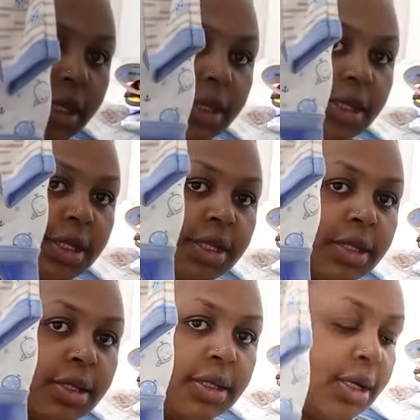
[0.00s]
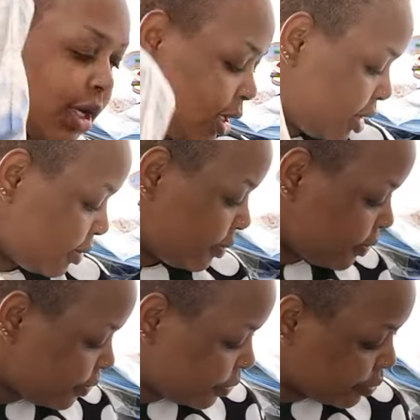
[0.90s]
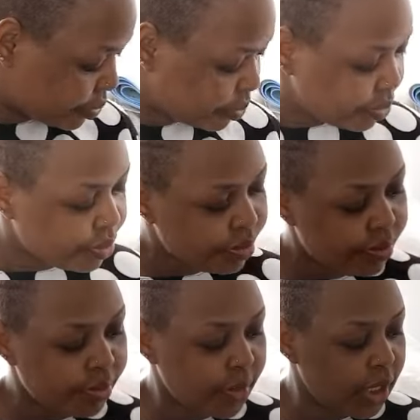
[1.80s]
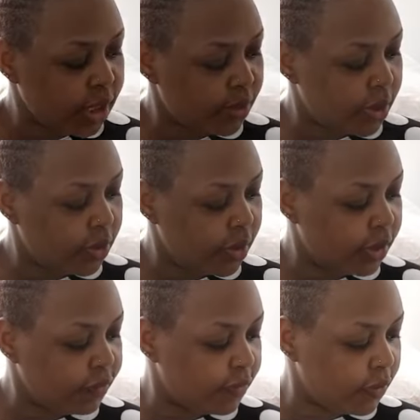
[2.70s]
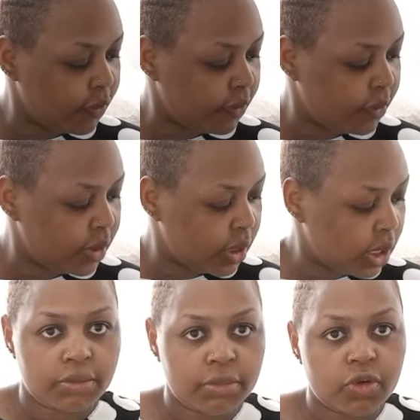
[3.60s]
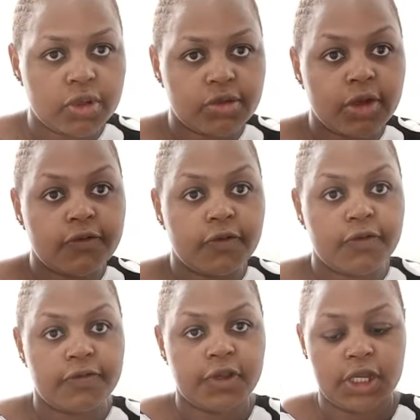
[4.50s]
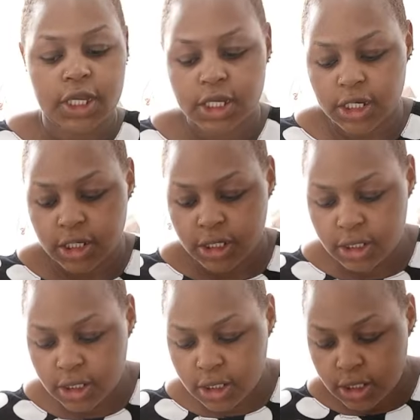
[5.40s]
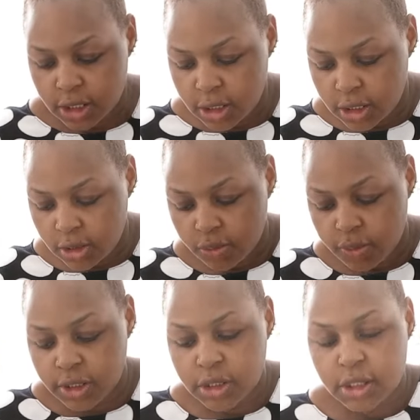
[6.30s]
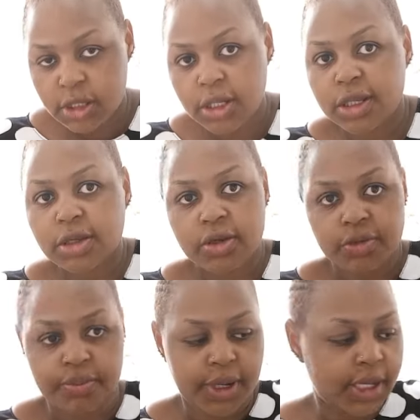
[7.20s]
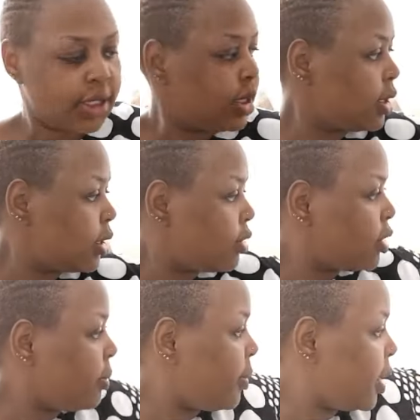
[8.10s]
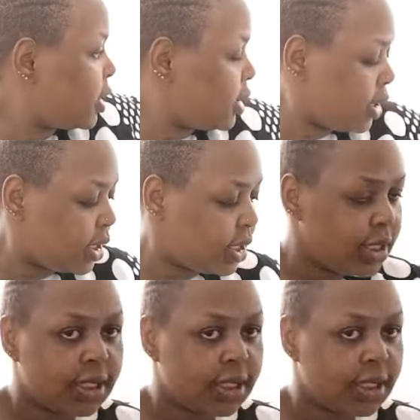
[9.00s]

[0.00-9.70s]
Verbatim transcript: in this color and they were going for it was going for 1500 which it's not bad it's not a bad deal